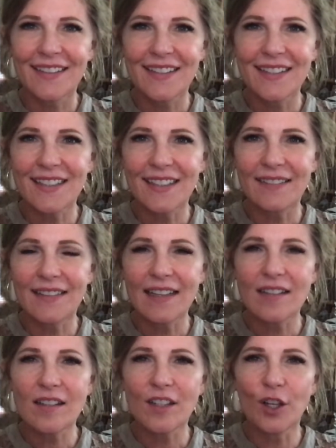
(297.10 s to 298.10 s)
See,
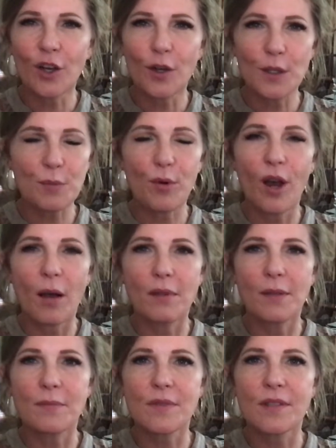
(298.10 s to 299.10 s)
that's going to cause
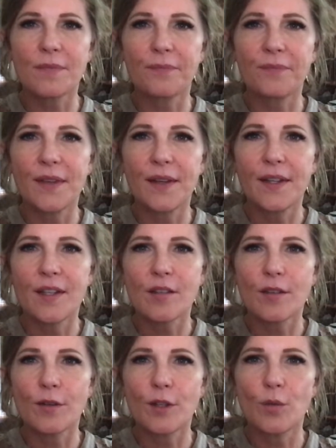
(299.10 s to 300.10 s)
problems.
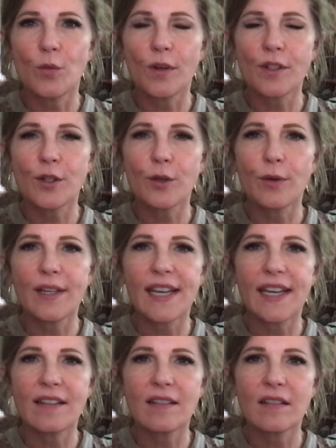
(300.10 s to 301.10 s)
So you want to
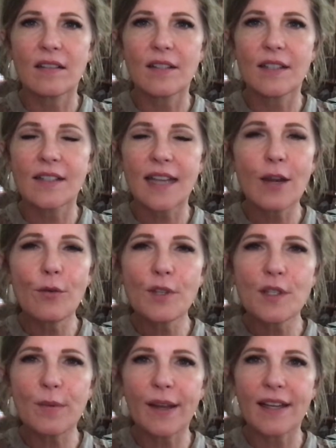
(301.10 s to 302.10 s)
create sacred
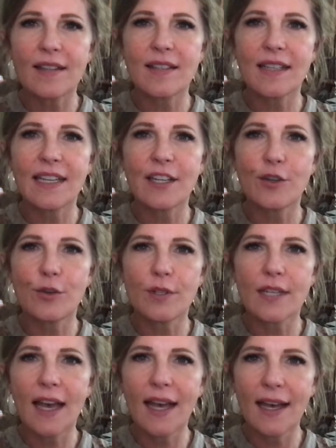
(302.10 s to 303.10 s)
space in your
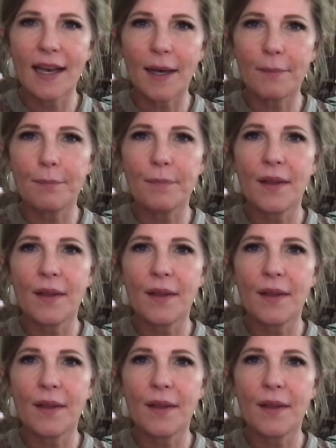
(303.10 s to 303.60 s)
time,